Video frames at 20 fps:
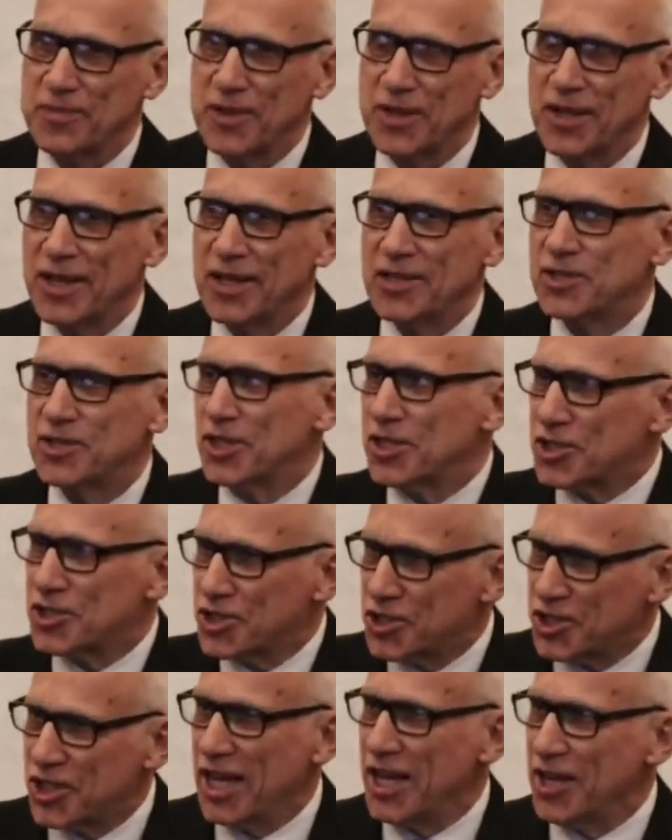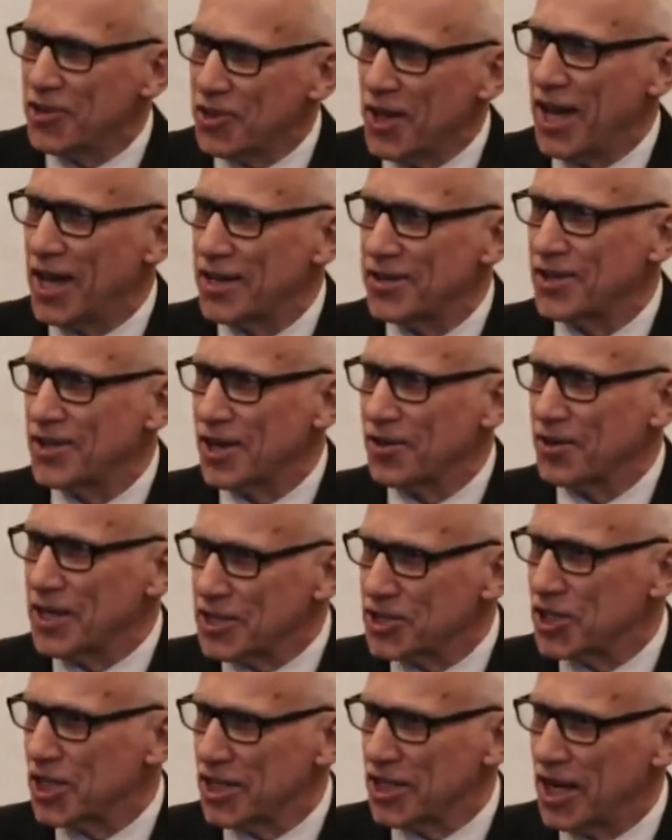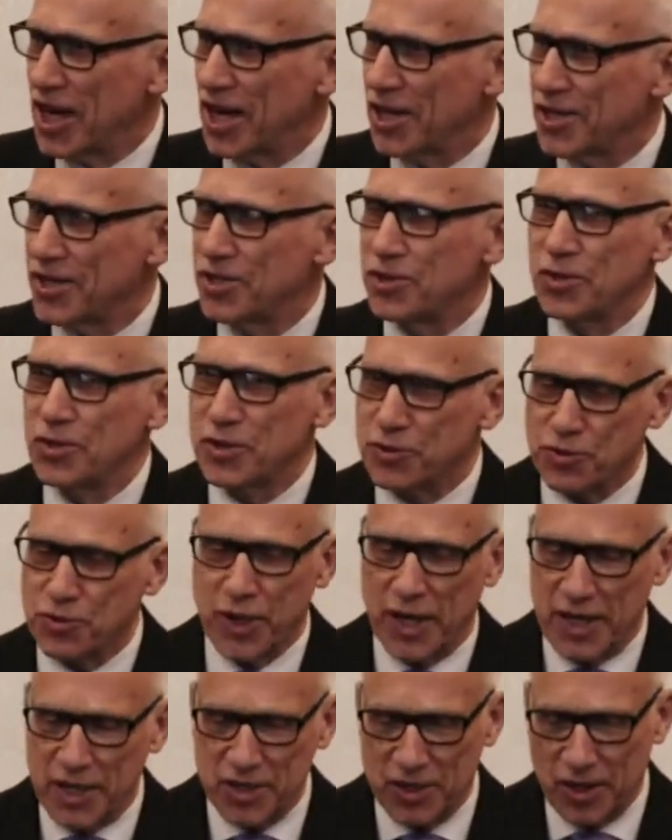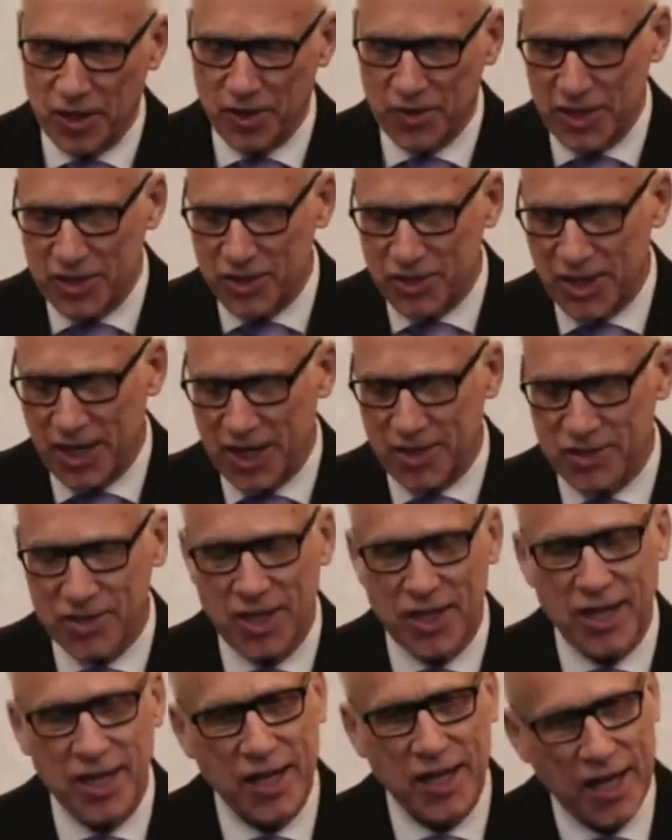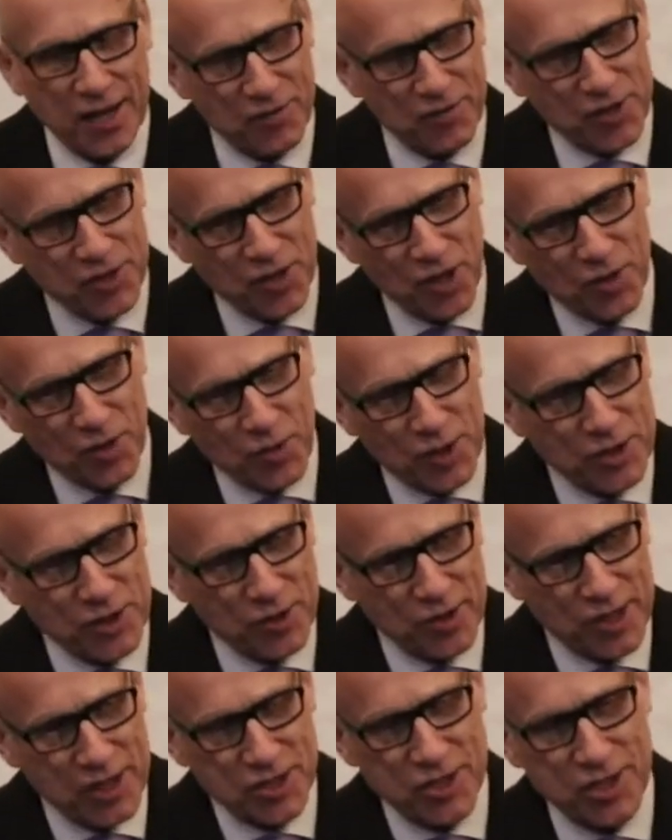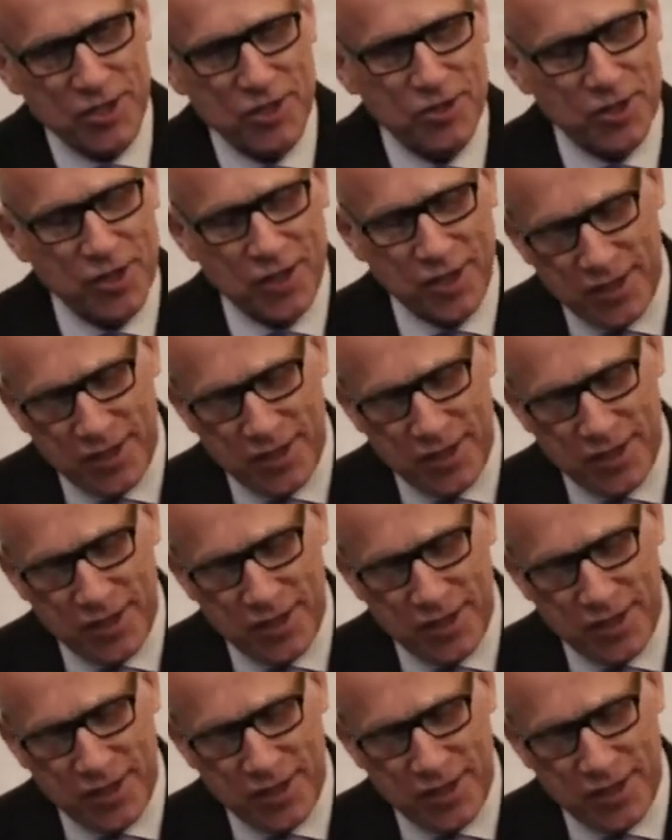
to see that there is a God who created all these things, even though when you listen to